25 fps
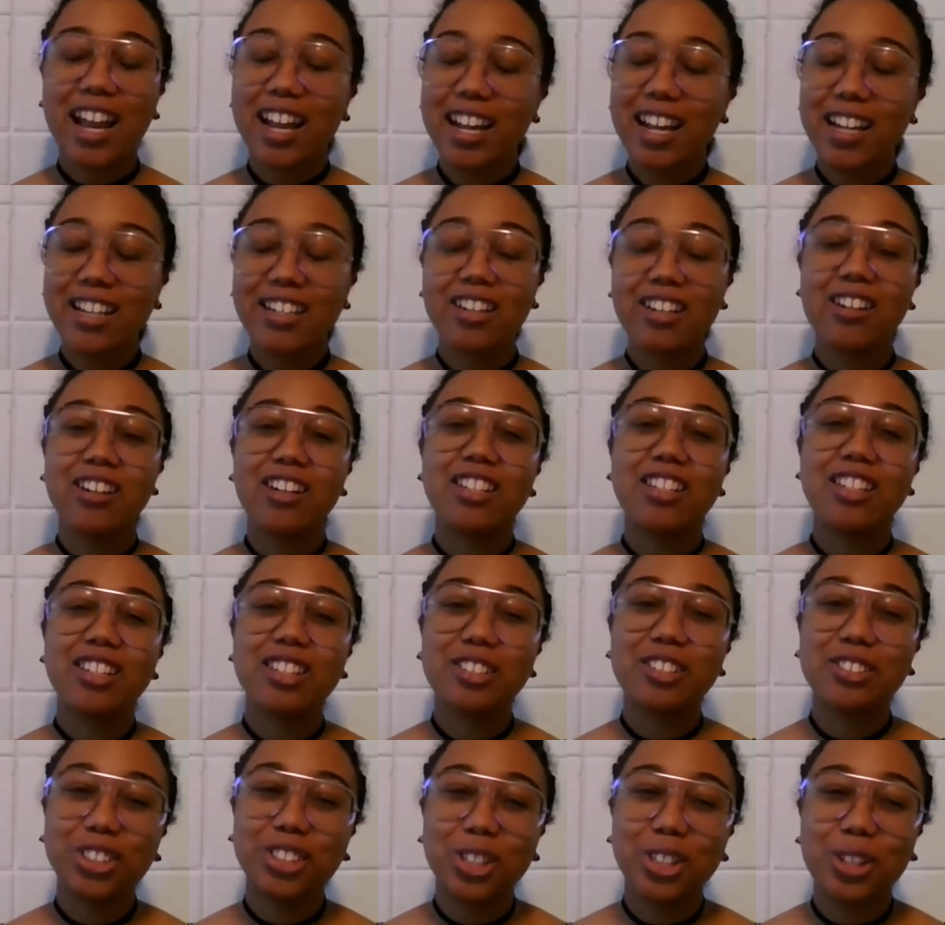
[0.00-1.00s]
and on
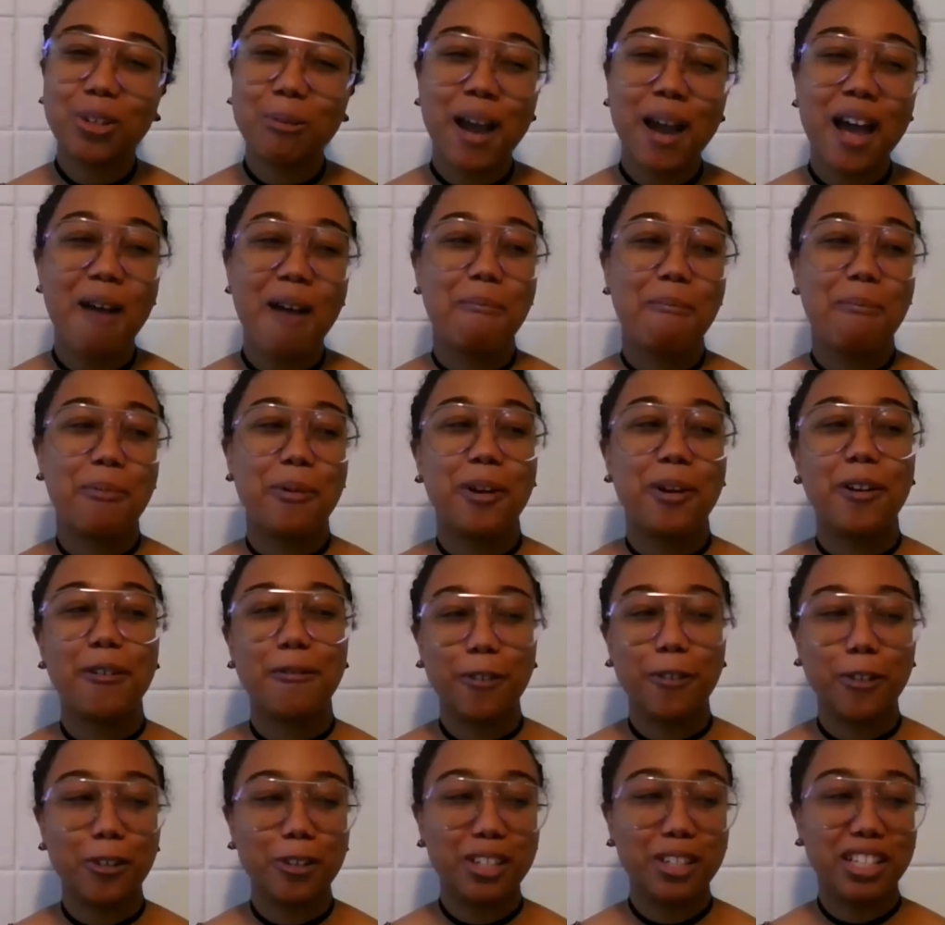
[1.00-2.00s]
YouTube at Bring a
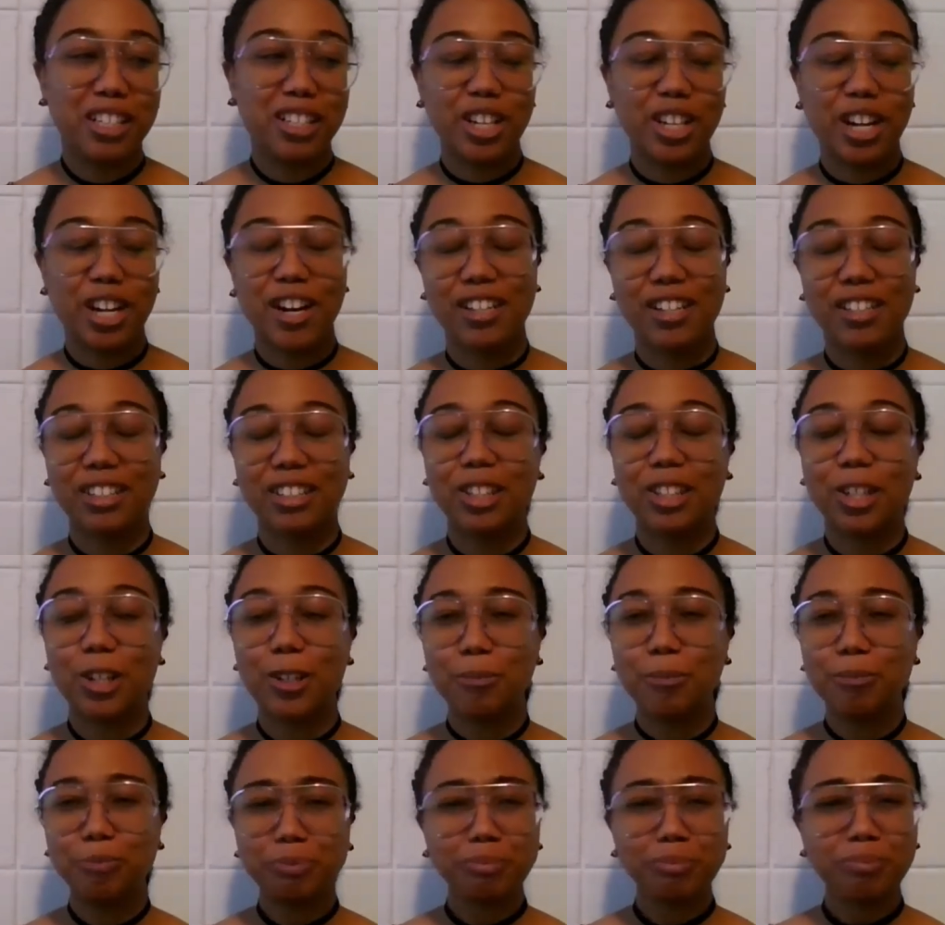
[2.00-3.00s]
Folding Chair.
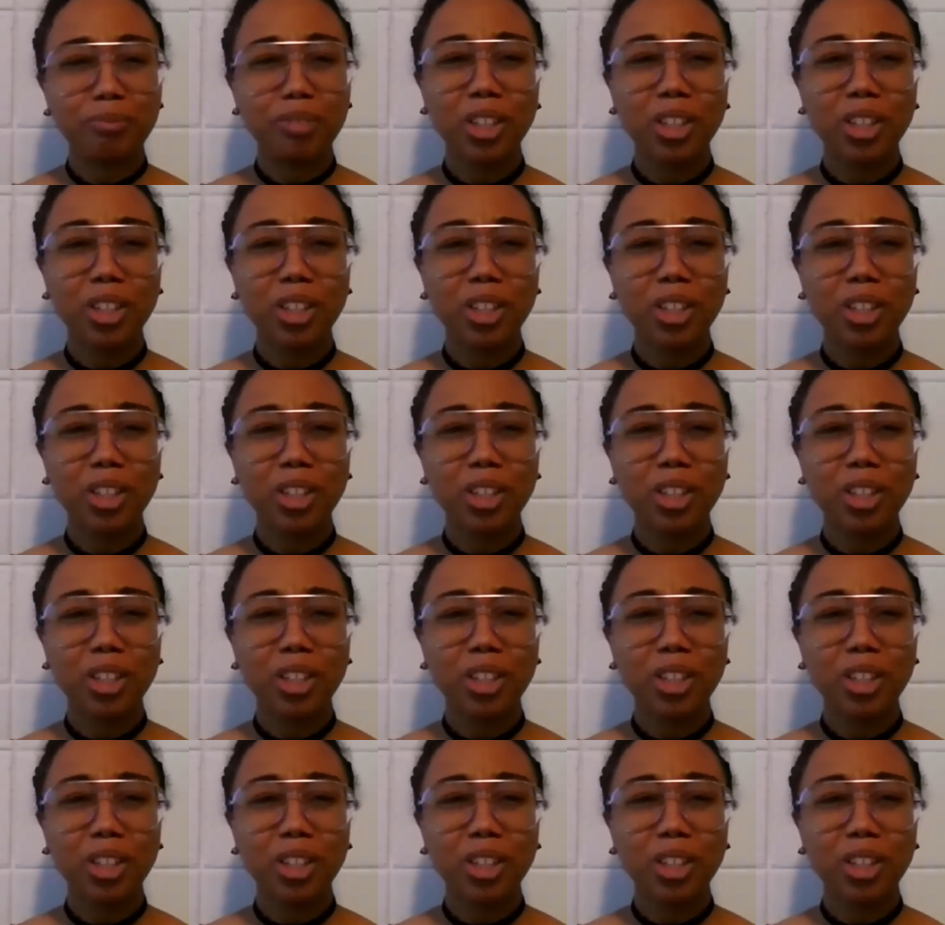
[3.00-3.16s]
So